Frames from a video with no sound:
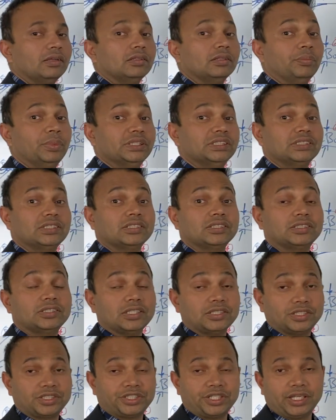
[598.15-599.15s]
business is
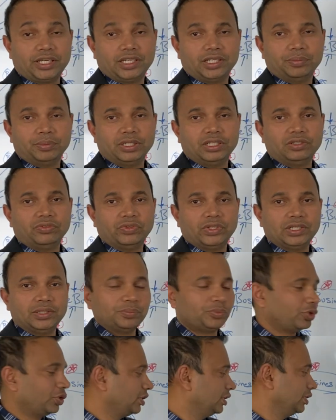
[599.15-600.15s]
sustainable, very
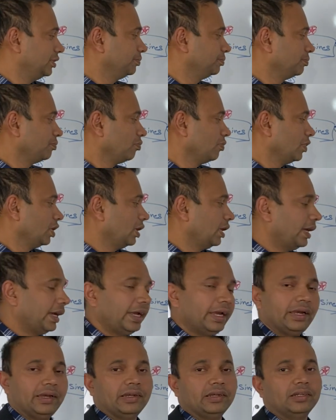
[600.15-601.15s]
important,
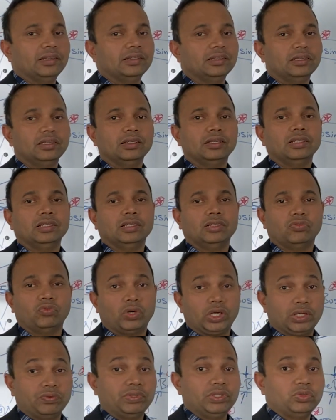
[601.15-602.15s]
and
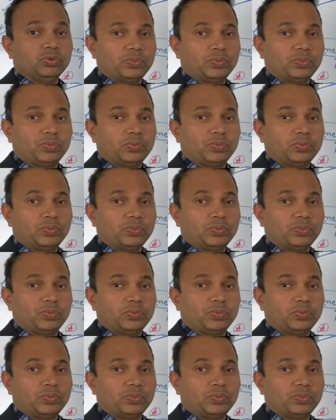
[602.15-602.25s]
whatever you